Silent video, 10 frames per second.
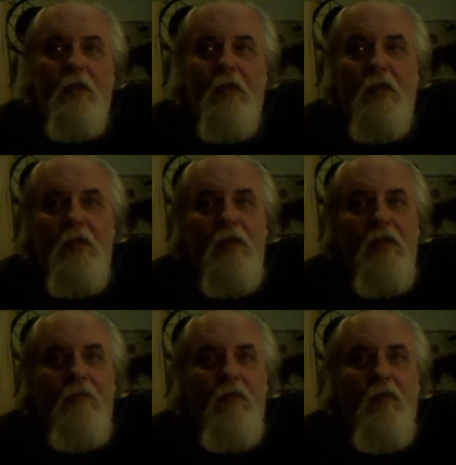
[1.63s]

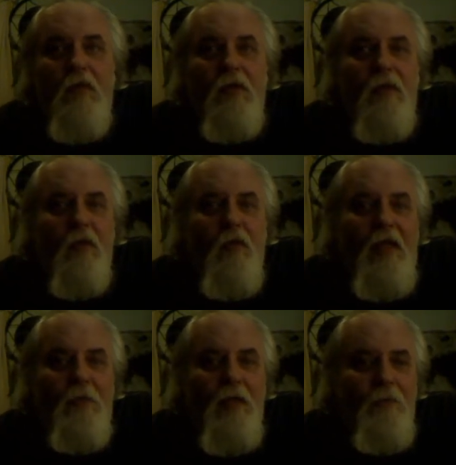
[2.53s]
Good morning,
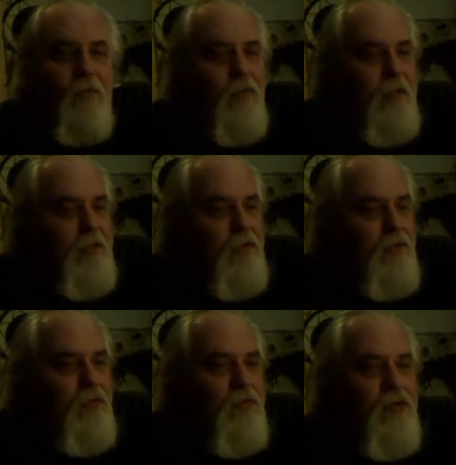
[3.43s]
awake people in
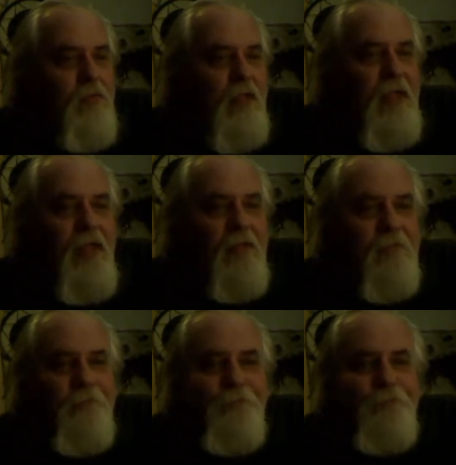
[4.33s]
YouTube
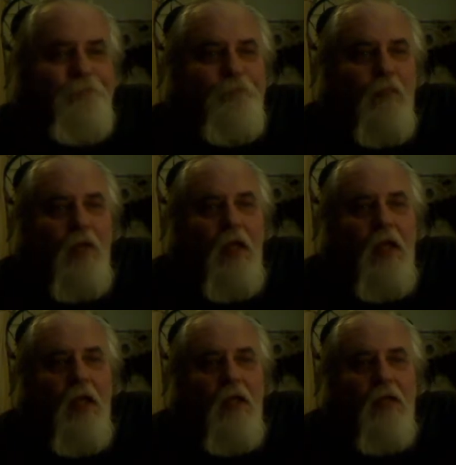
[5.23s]
land,
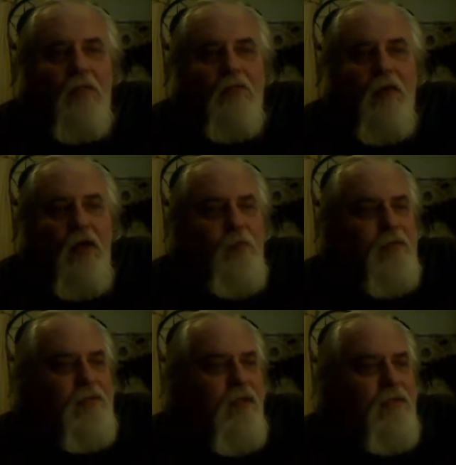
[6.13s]
where I hope
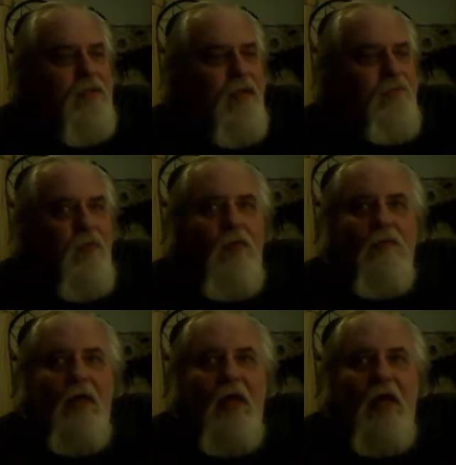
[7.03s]
this goes out far and
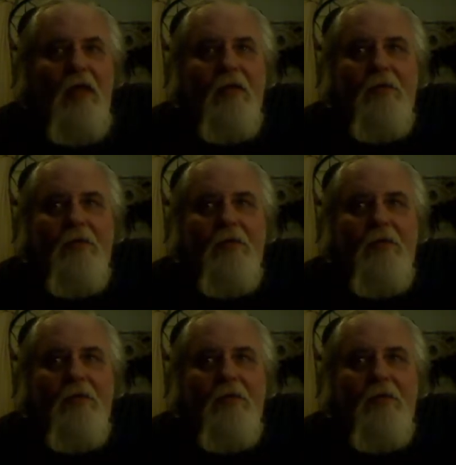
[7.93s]
wide.